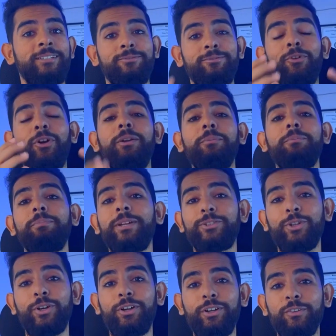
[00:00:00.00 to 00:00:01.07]
What
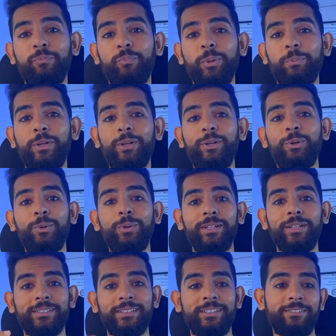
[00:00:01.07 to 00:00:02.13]
majority of people do
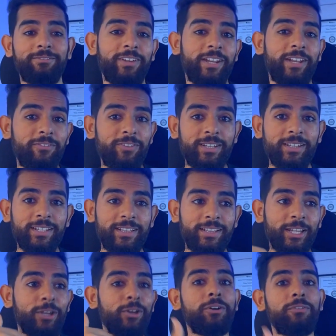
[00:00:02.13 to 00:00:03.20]
is whenever they
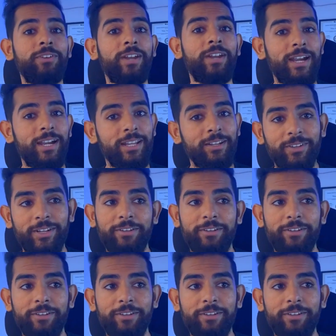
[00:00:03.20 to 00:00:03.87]
think of dieting,